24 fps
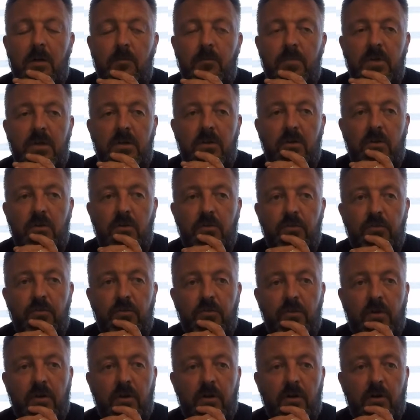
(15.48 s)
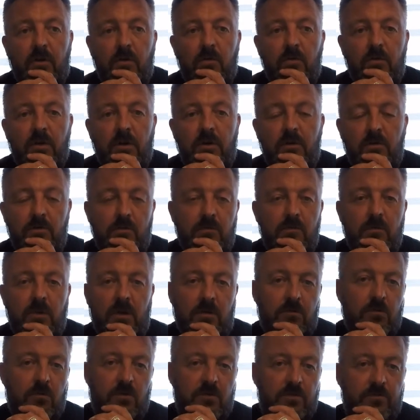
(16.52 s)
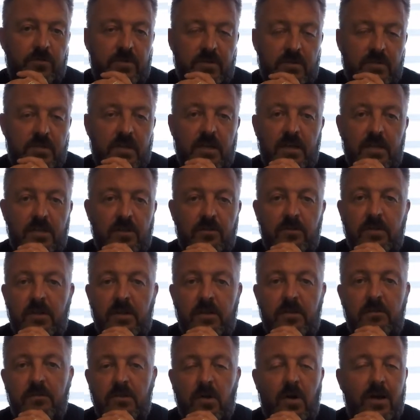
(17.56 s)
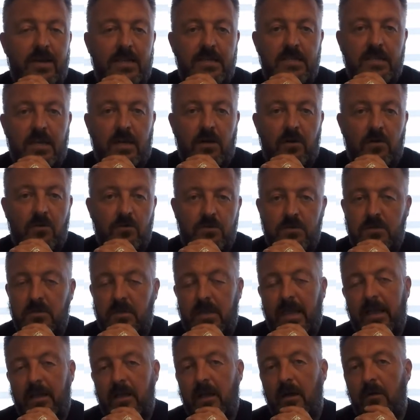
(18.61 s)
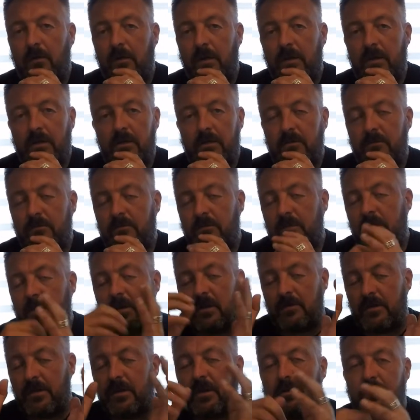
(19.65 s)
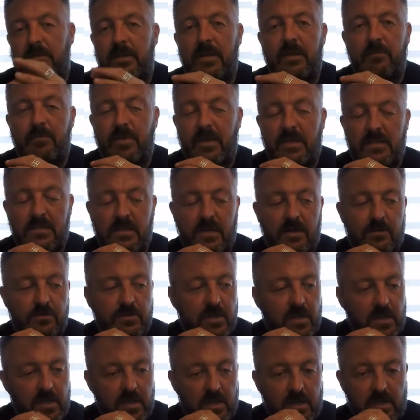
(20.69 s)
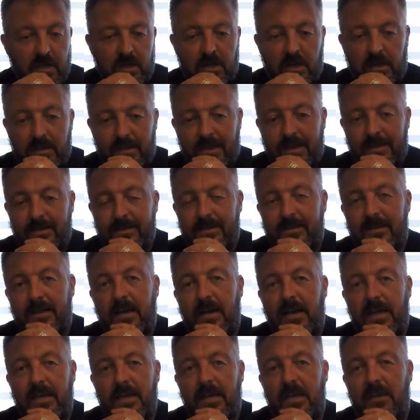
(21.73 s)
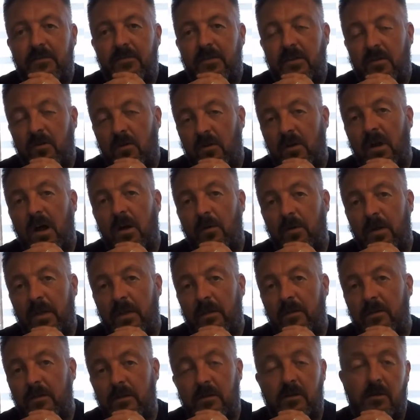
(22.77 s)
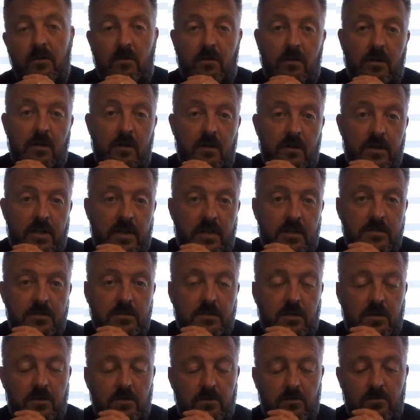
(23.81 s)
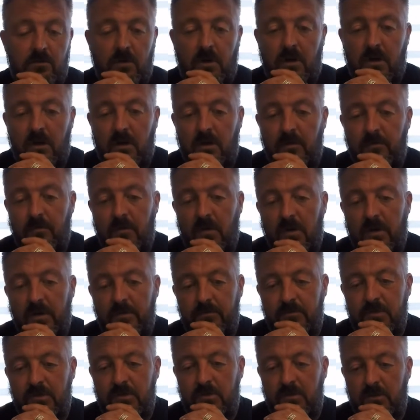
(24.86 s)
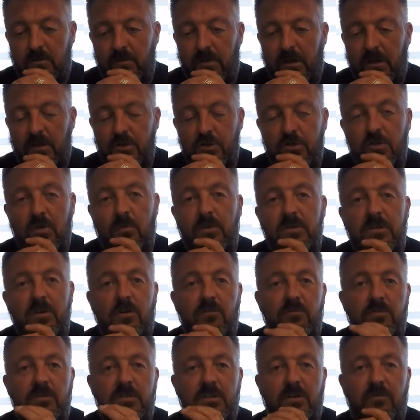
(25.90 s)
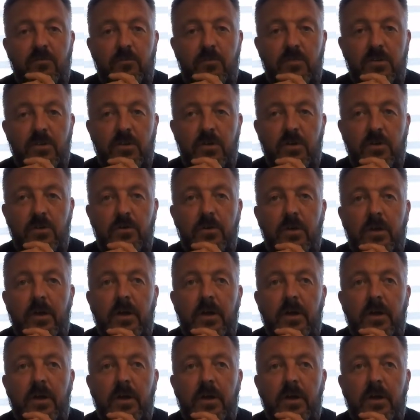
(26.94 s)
because uh, although everyone's been saying you need tiny sails to get going and you know you don't need big sails, at the end of the day if you're not going you're not learning. So um, I took the plunge, got myself a seven point two.